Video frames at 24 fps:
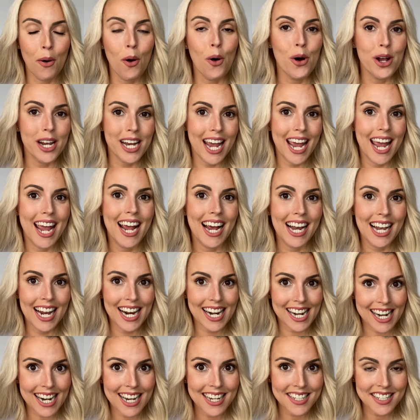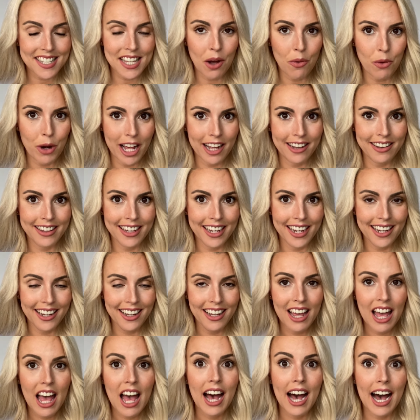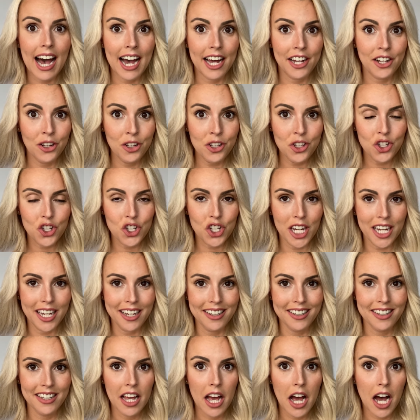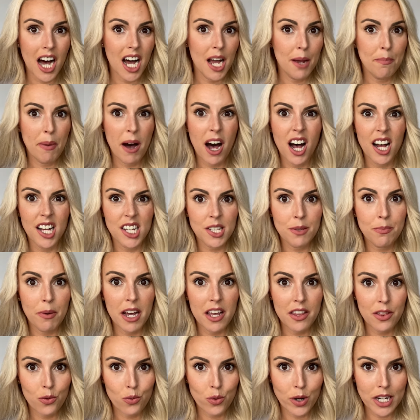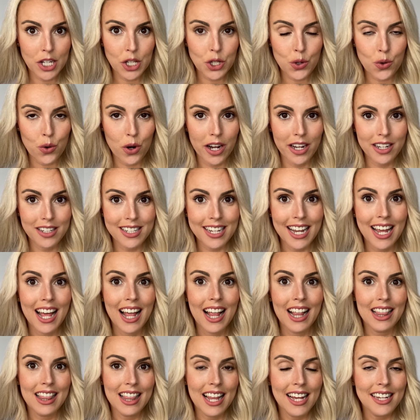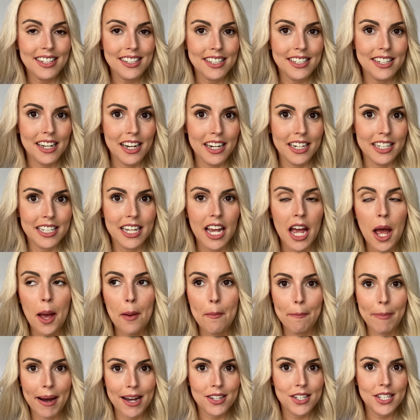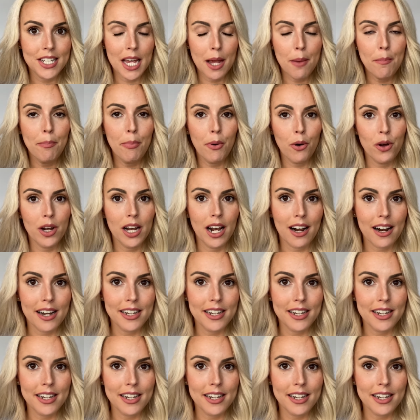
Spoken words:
por el restaurante anoche. I passed by the restaurant last night. Pasé por el